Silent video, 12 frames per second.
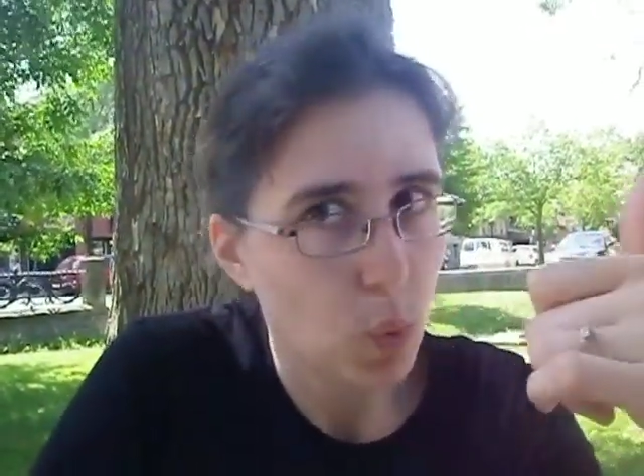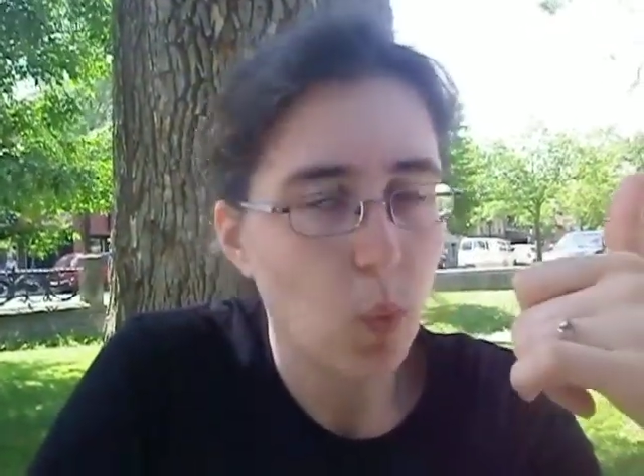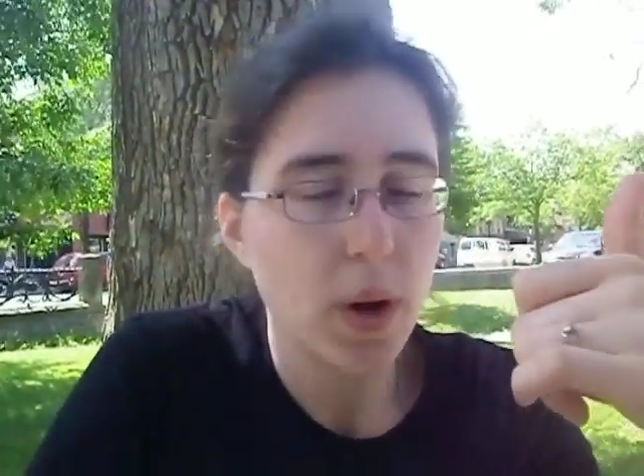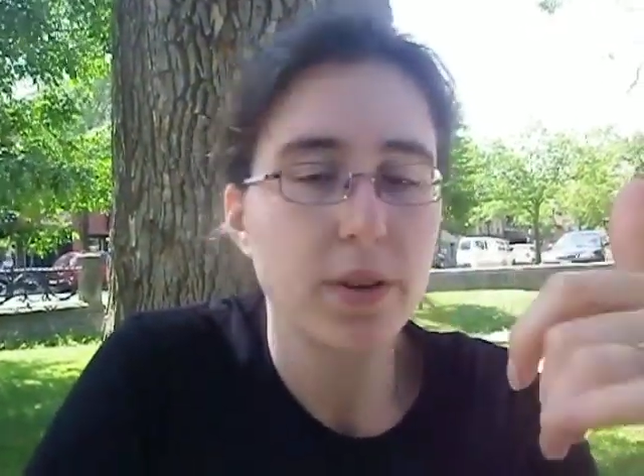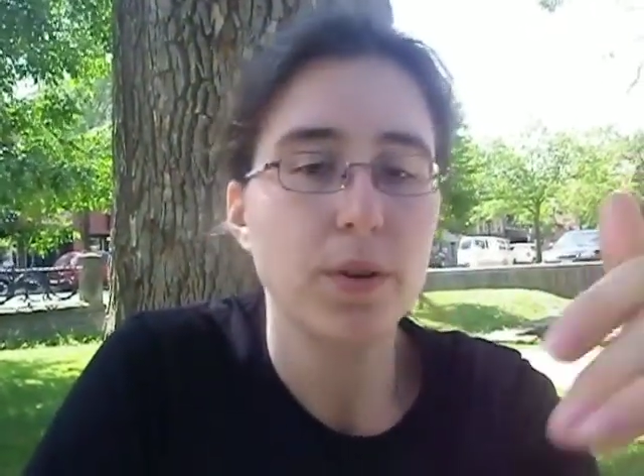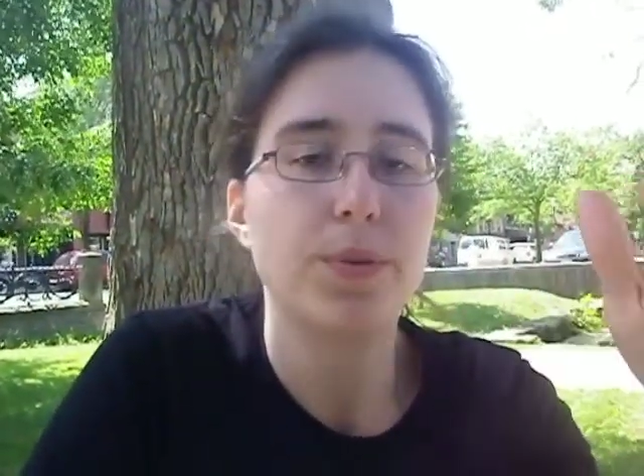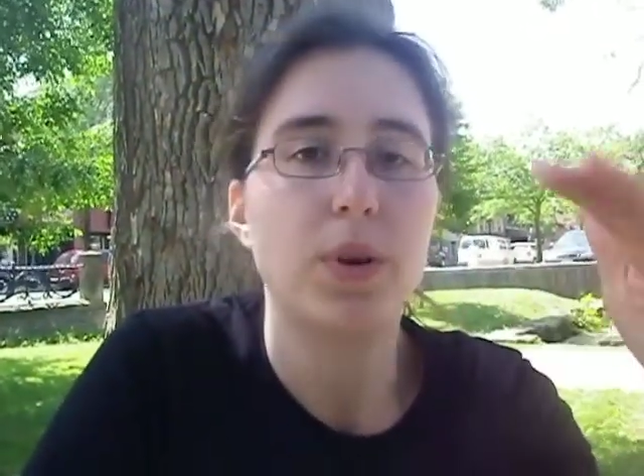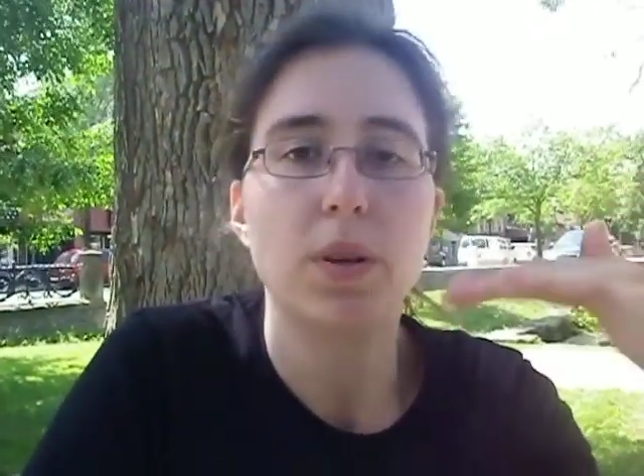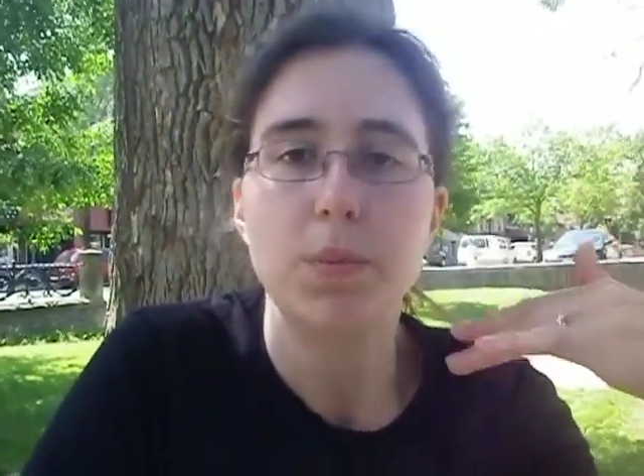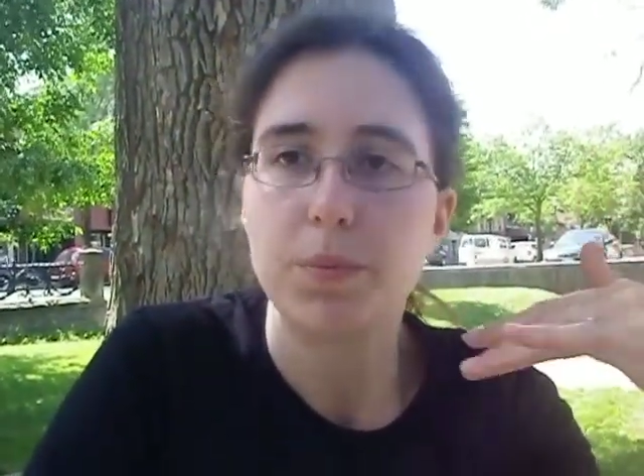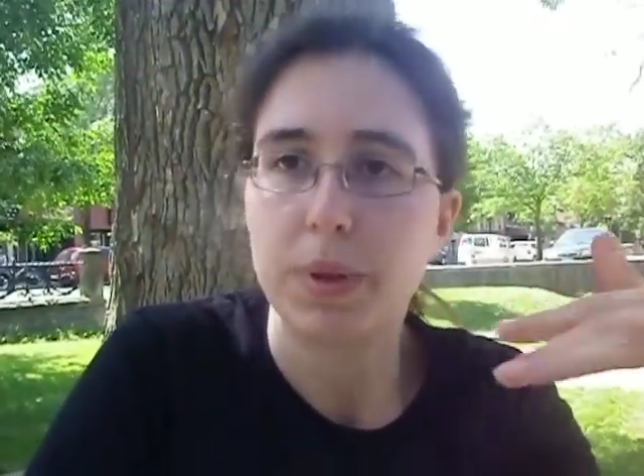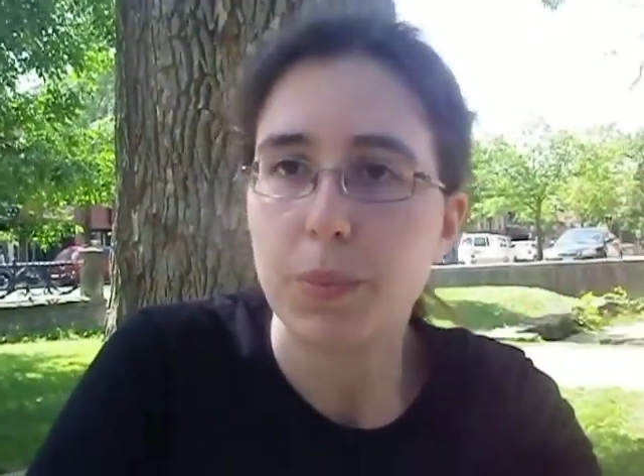
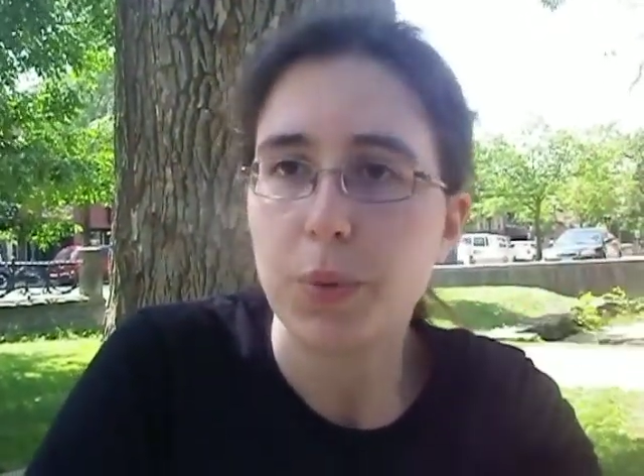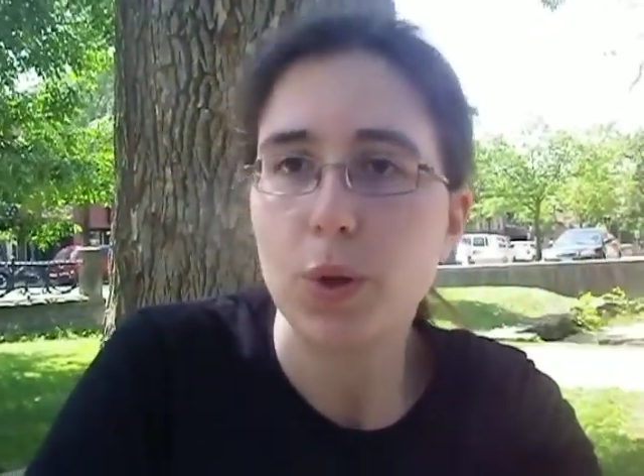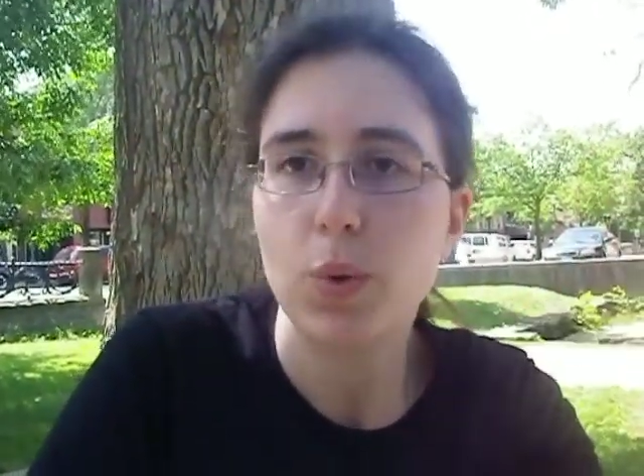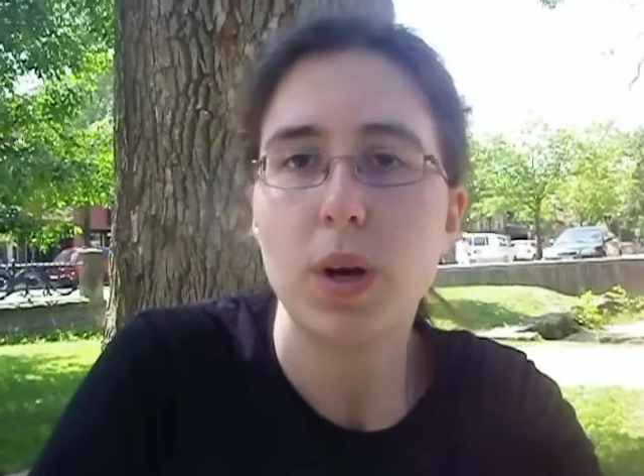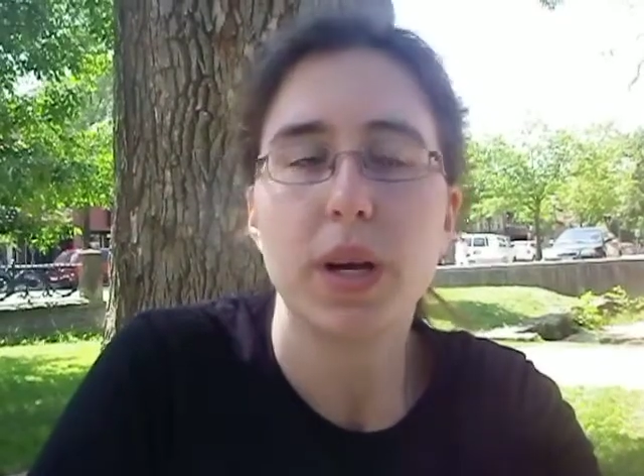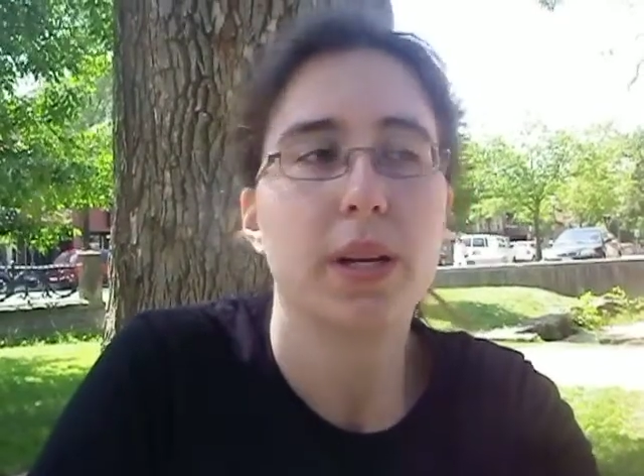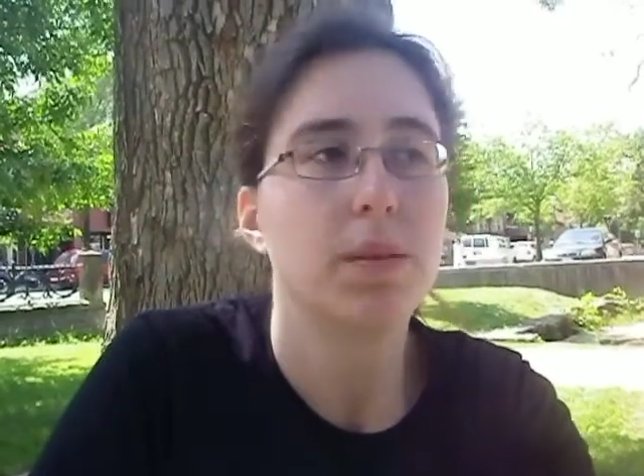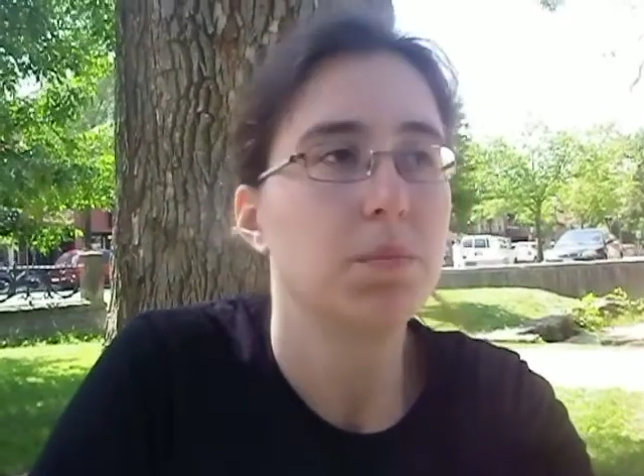Wonderful. People who